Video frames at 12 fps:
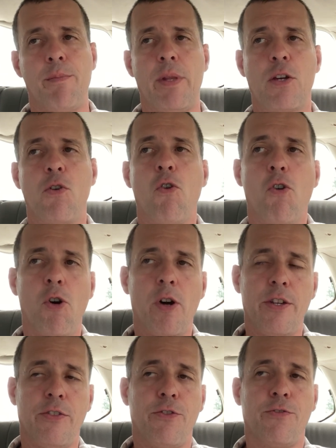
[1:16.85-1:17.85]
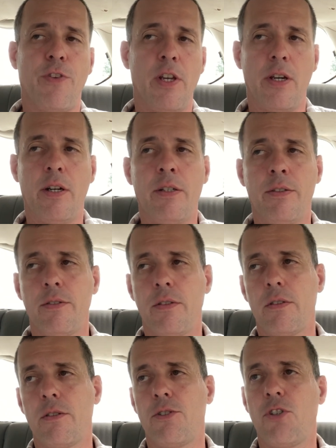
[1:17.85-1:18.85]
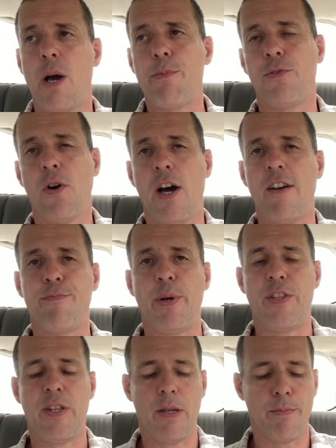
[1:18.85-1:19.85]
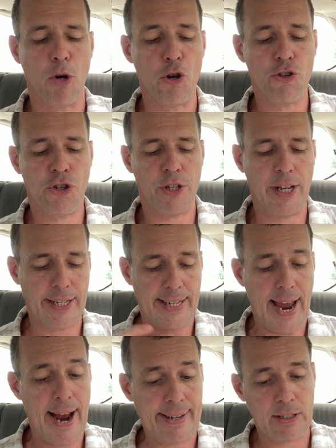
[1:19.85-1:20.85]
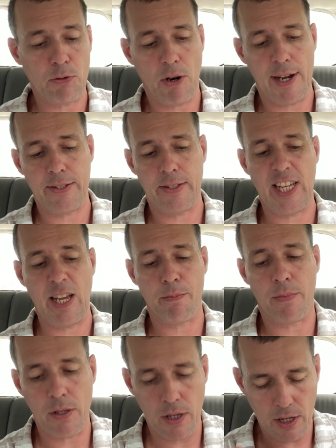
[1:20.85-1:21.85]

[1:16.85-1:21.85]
Their core is fear, the type 5, but the emotion that characterizes them